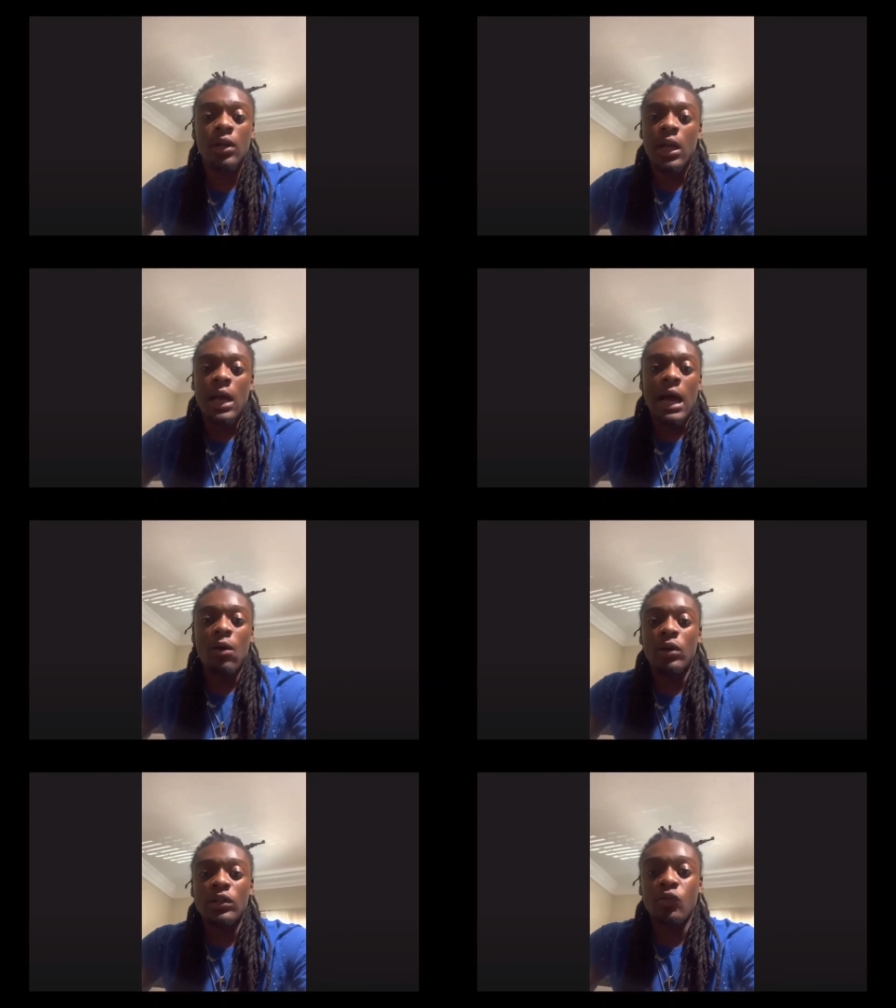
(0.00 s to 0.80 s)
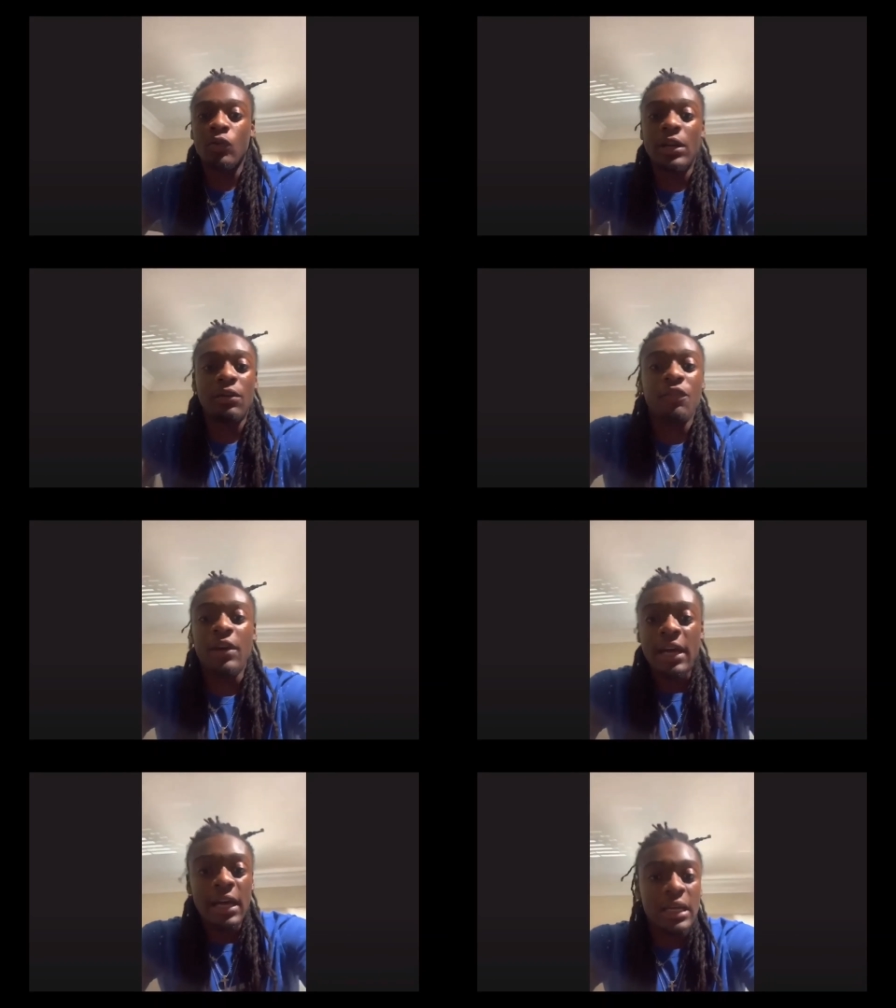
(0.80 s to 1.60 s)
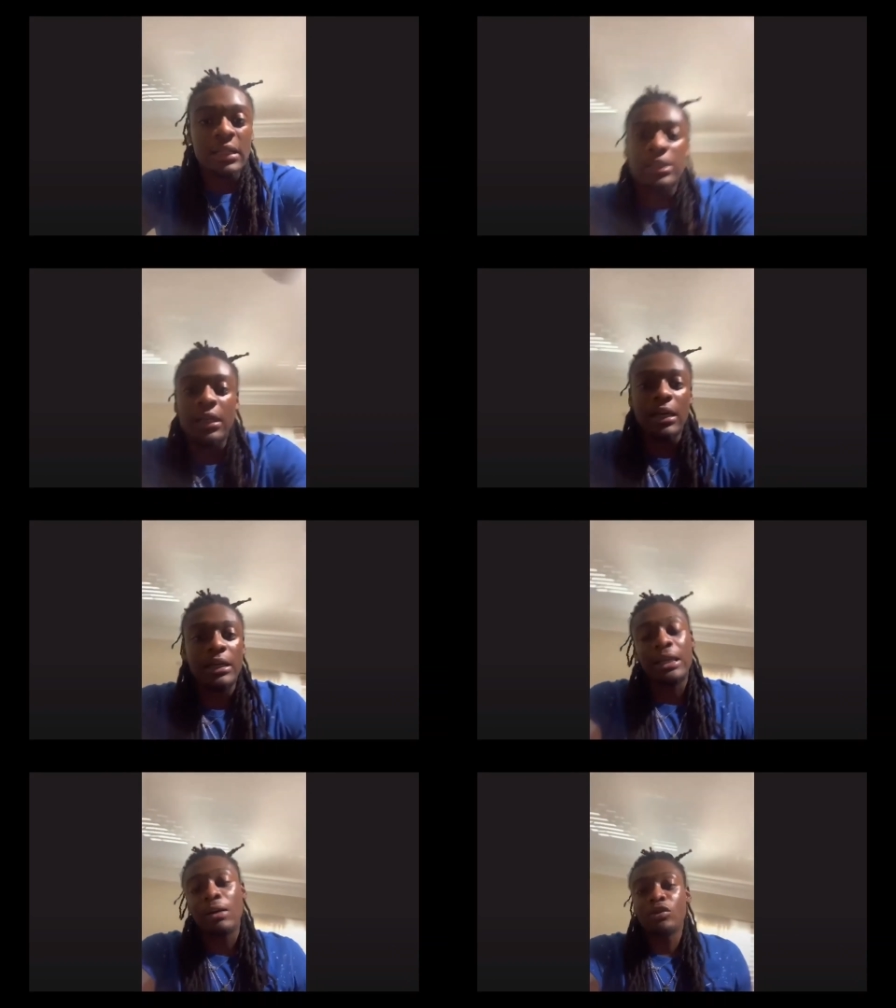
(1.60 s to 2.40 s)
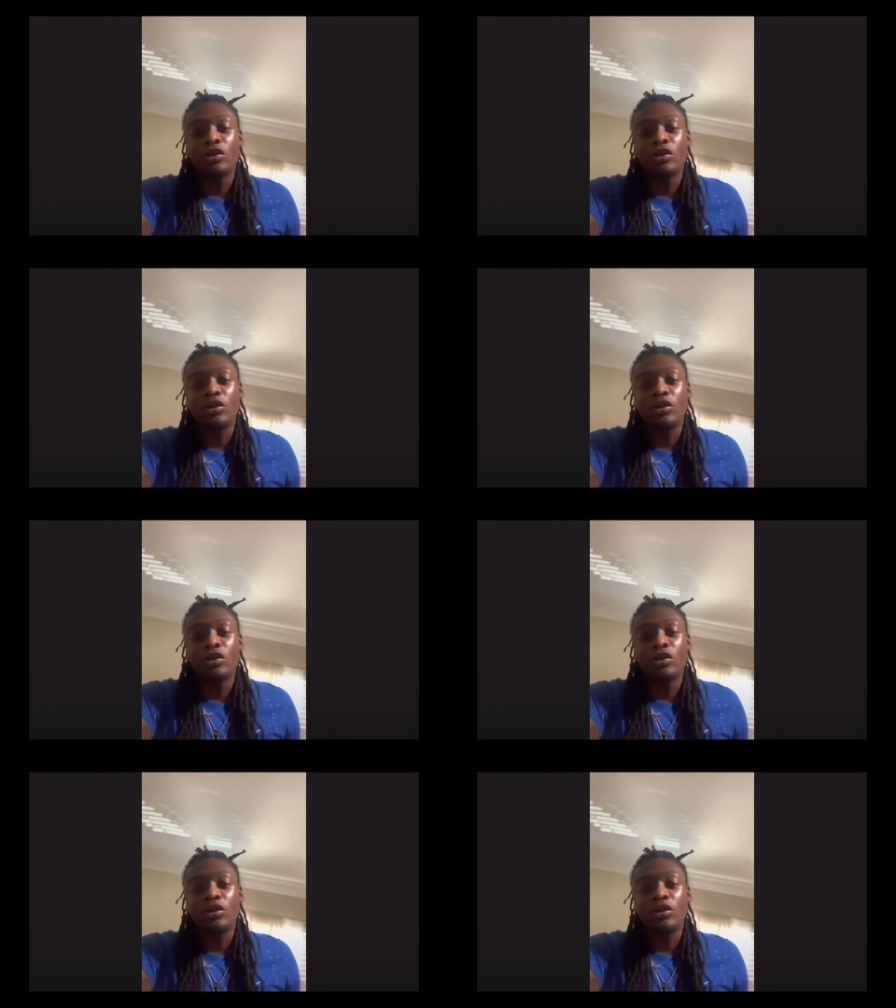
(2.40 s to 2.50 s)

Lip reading: I wasn't running fast because I was so